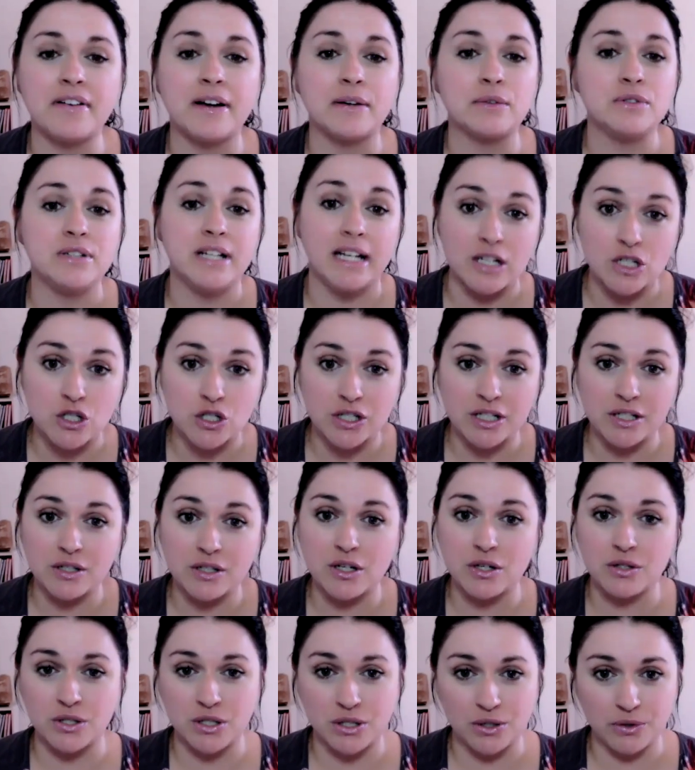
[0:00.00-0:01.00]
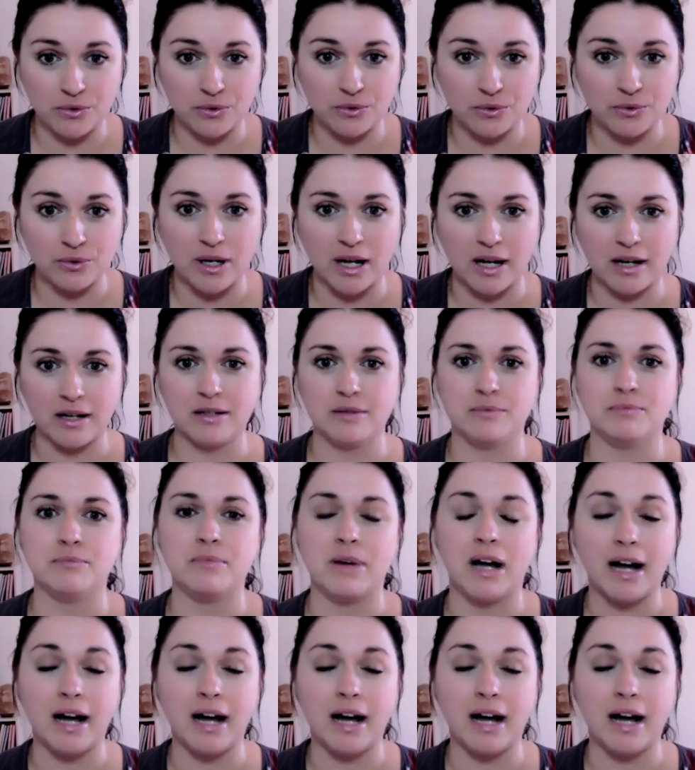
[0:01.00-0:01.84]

foundation to um,